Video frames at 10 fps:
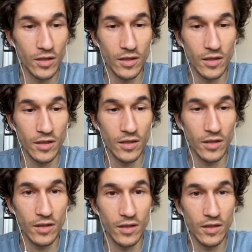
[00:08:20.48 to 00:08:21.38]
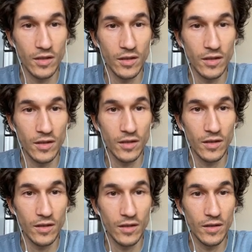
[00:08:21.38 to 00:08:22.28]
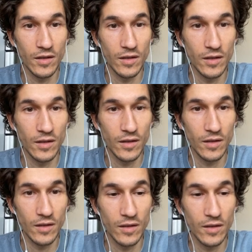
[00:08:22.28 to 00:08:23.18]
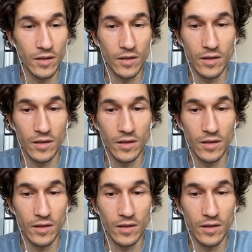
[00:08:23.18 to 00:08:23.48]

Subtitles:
Nothing is said.